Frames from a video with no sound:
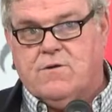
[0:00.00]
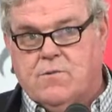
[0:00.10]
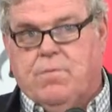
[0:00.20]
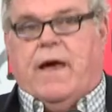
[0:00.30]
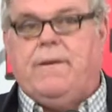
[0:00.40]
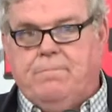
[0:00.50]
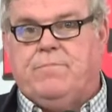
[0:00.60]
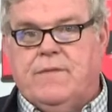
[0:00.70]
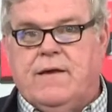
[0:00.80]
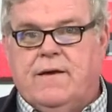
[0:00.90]
split
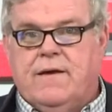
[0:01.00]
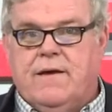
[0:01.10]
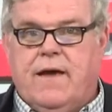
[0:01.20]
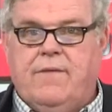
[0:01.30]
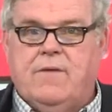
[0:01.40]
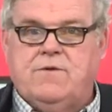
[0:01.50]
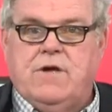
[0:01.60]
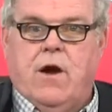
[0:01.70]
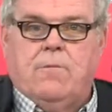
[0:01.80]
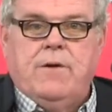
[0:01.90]
in the
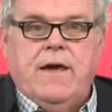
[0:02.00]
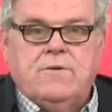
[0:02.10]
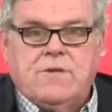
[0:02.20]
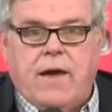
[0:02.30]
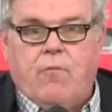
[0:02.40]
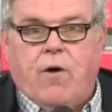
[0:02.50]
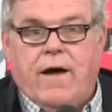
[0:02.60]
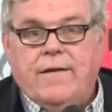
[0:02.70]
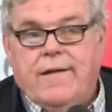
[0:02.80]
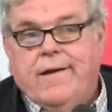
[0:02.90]
GOP statewide.